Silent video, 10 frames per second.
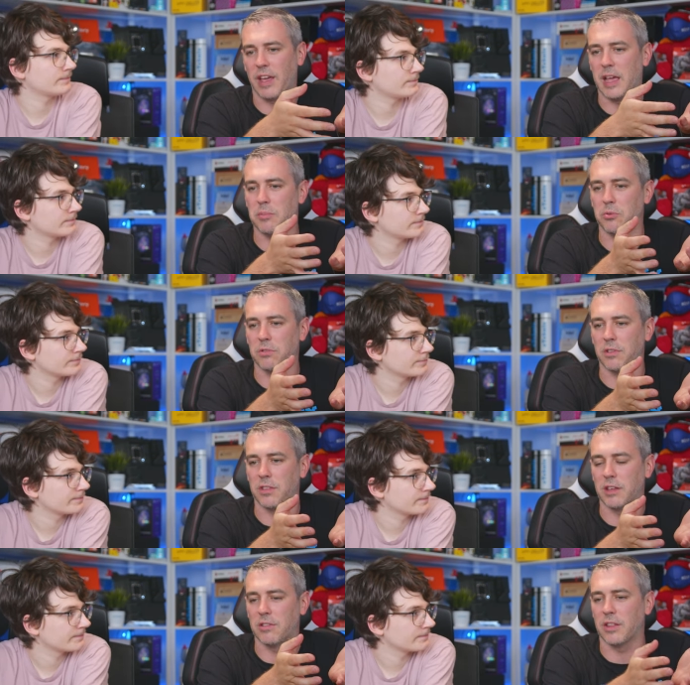Speaker 1: cables and
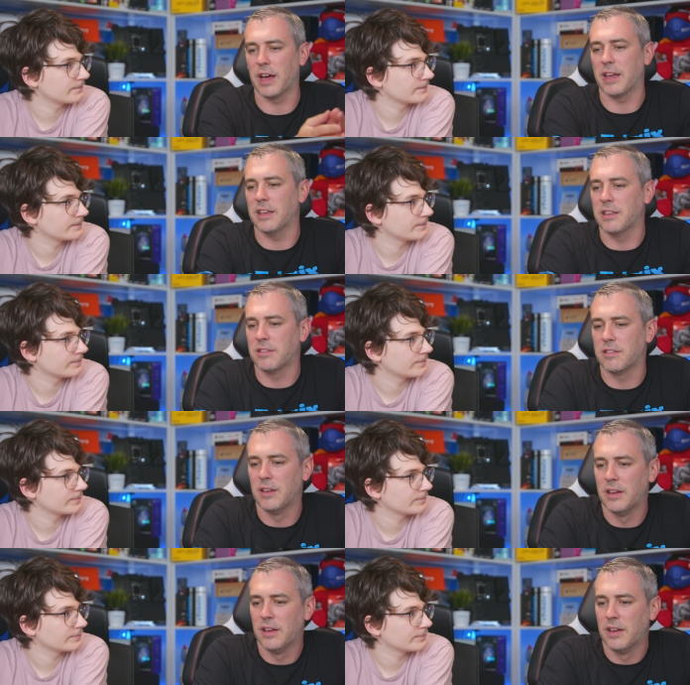things like that is
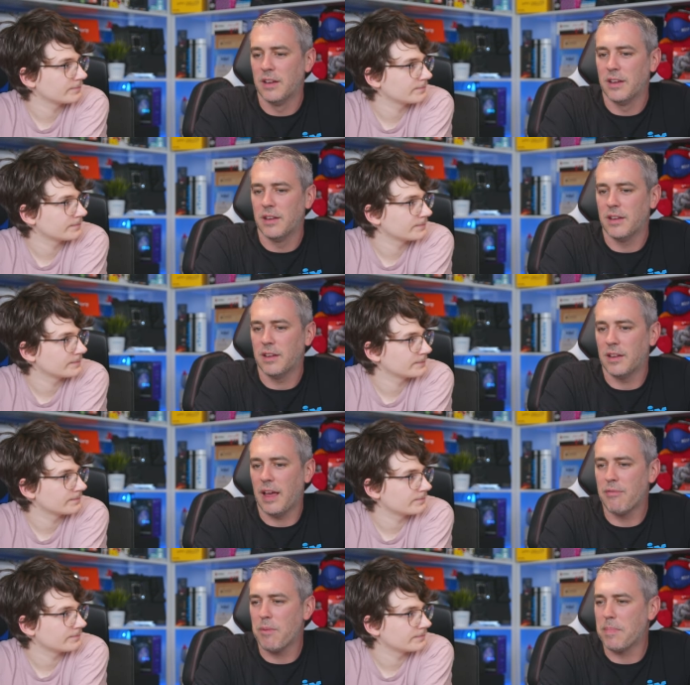
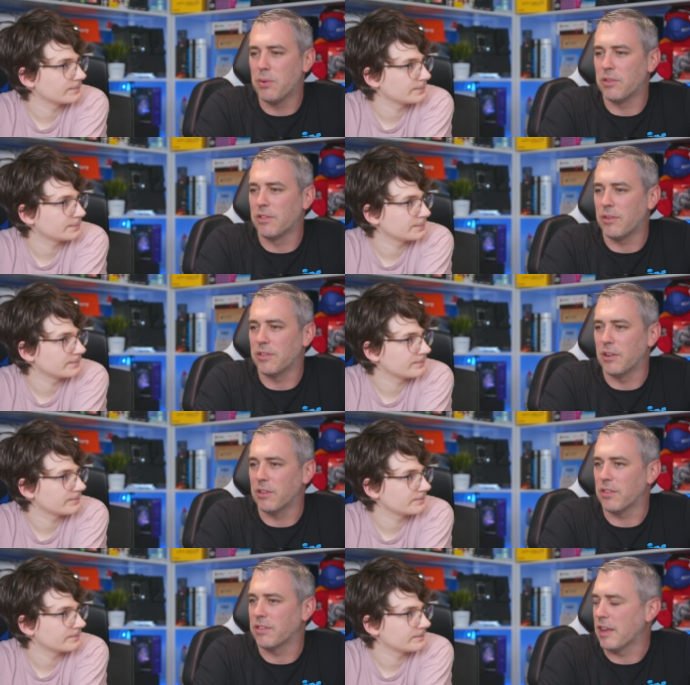every build is going to
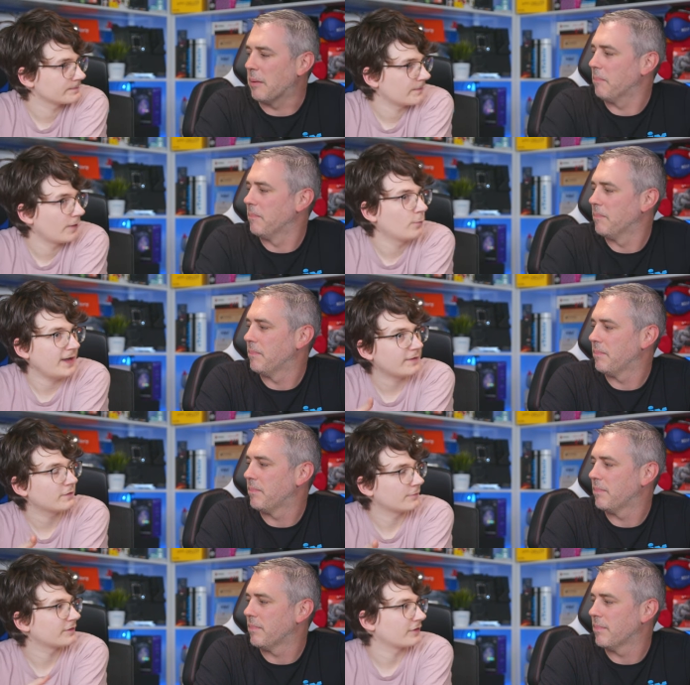look the same. We had this
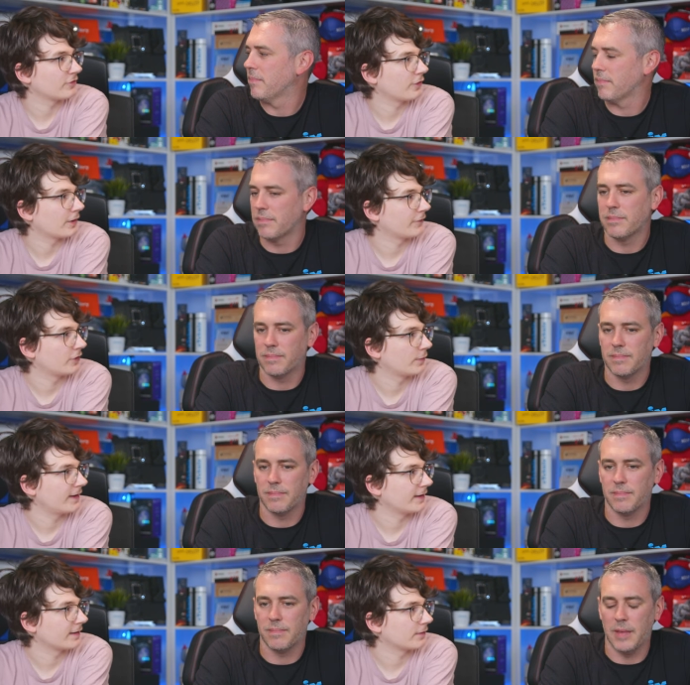conversation on another Q and
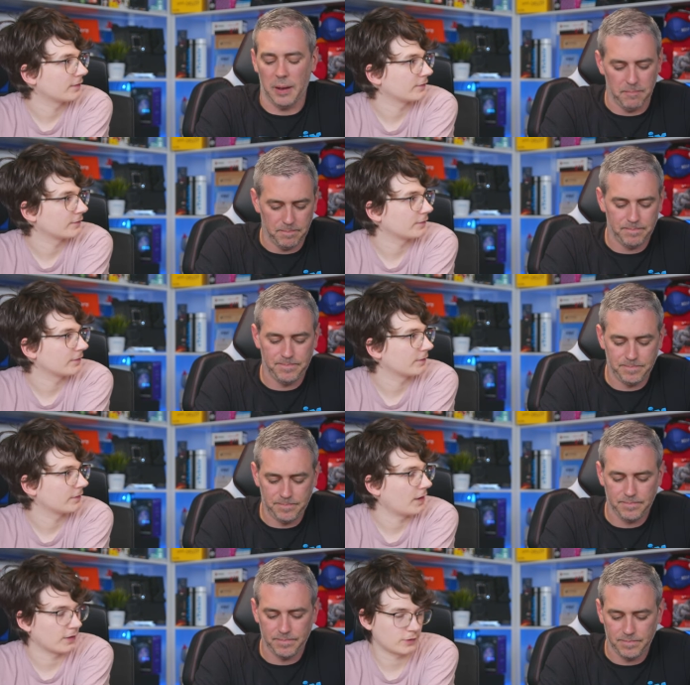A
Speaker 2: because
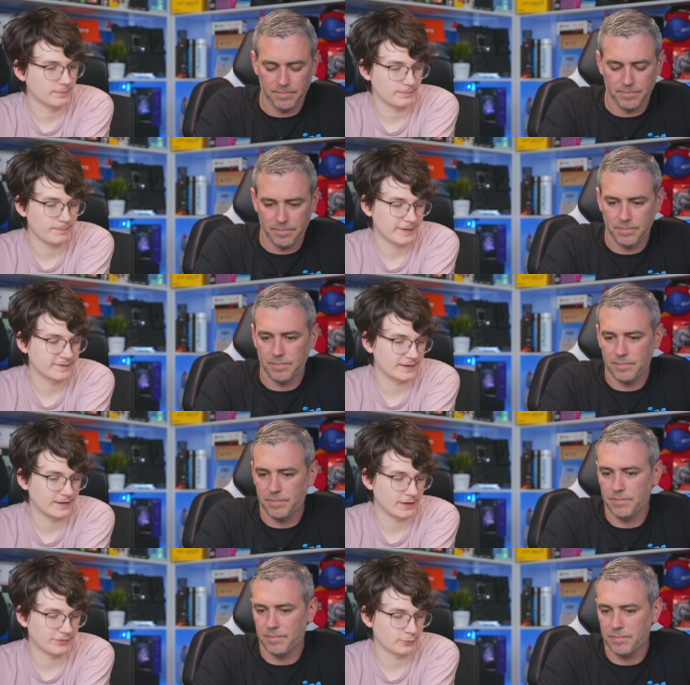yeah. our com
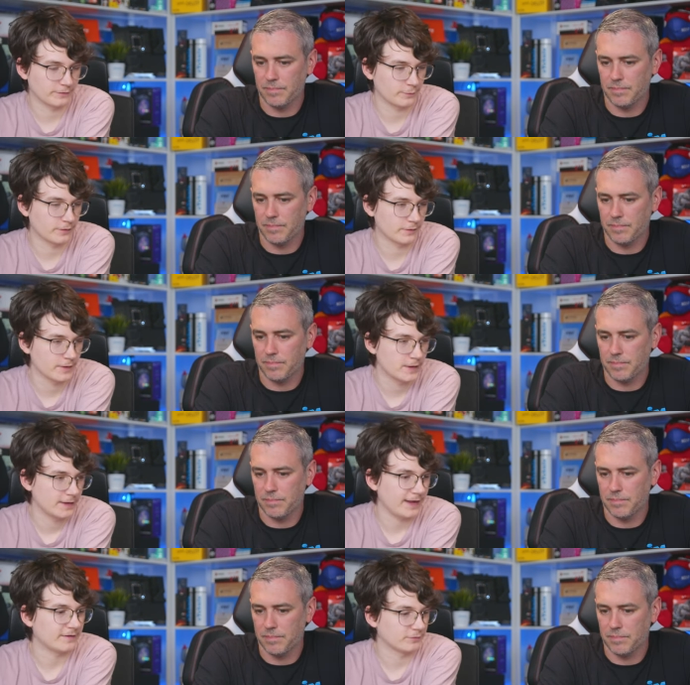basically our thoughts were,
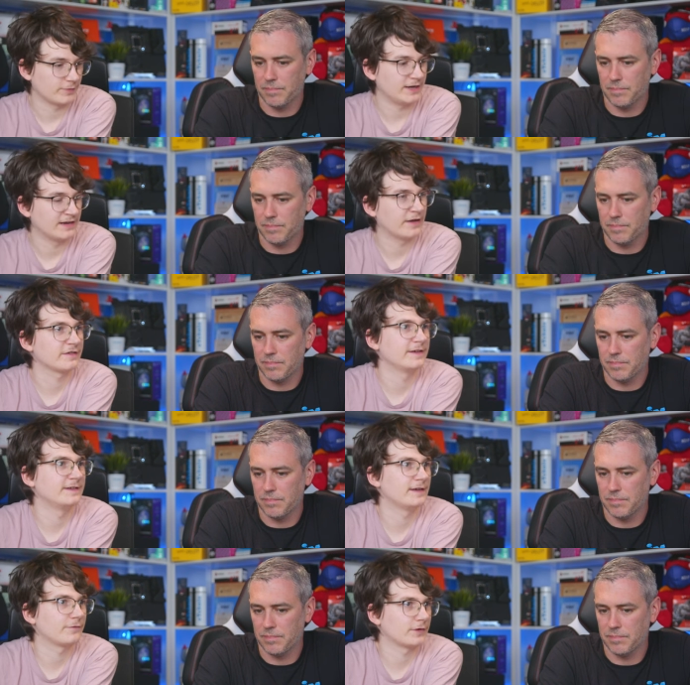it's a really nice
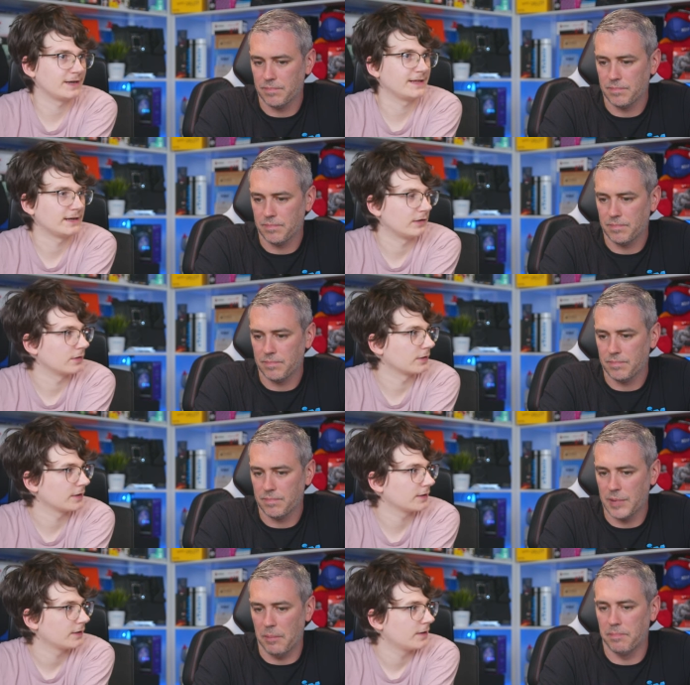idea for a clean
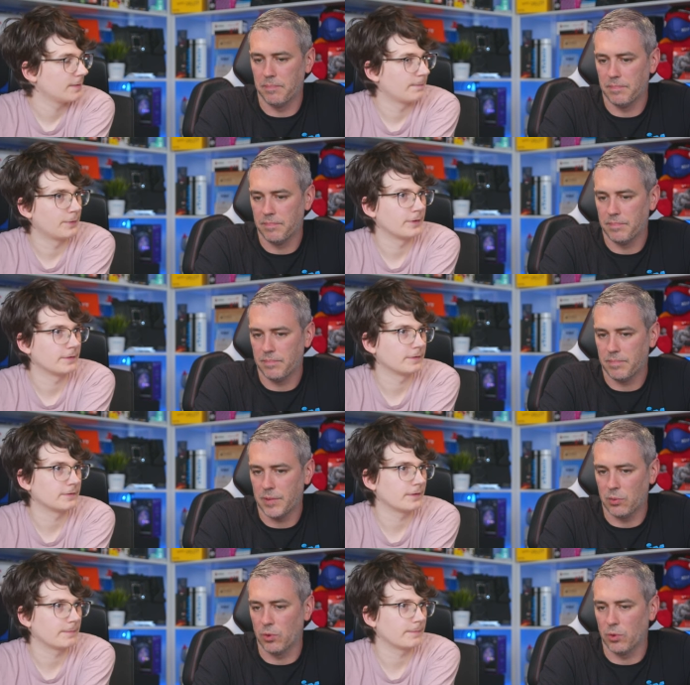look,
Speaker 1: yeah. but they're all